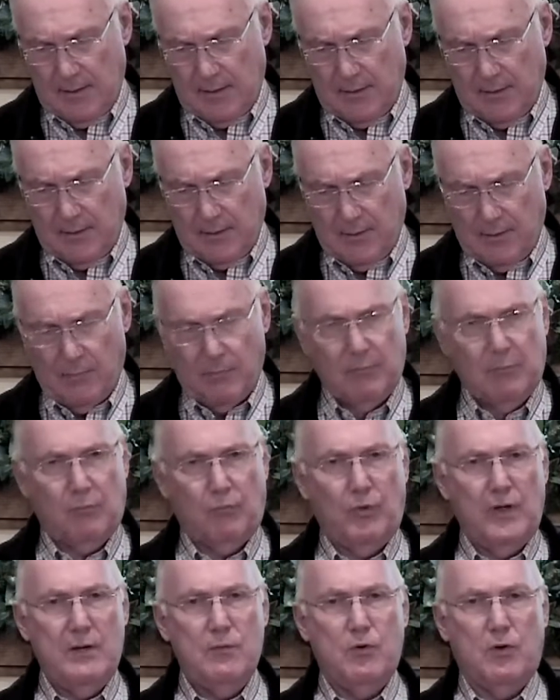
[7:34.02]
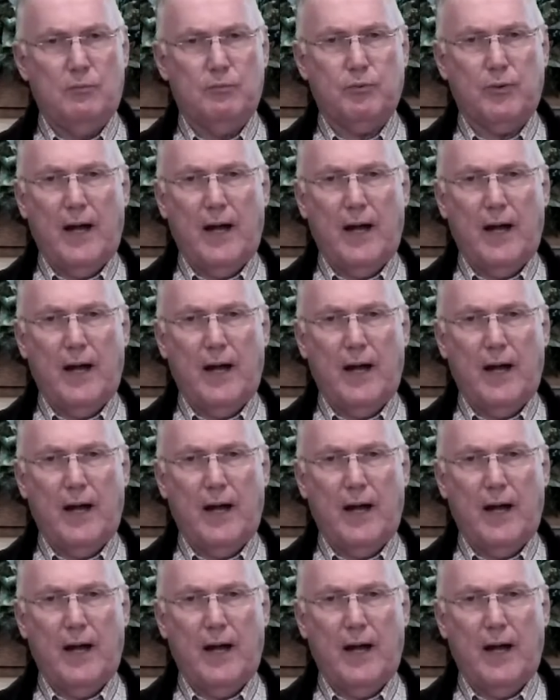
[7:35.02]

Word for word: uh, we would